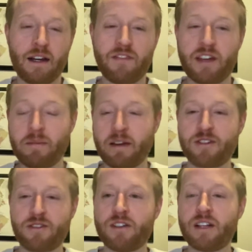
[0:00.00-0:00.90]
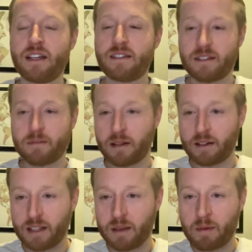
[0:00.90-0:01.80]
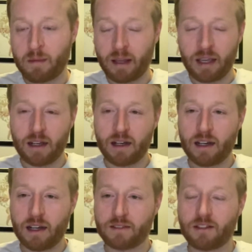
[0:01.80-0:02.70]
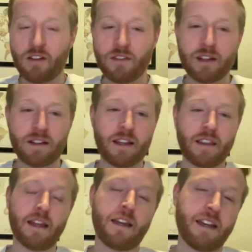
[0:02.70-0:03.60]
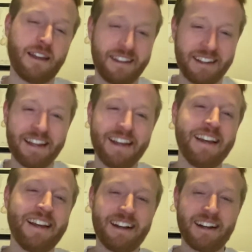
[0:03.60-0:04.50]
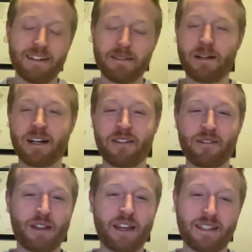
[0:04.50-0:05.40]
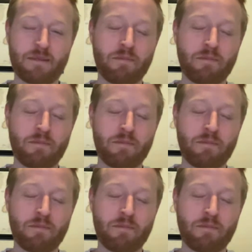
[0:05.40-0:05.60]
fading Manchester City, because it's been keeping me solvent, I think, among other things.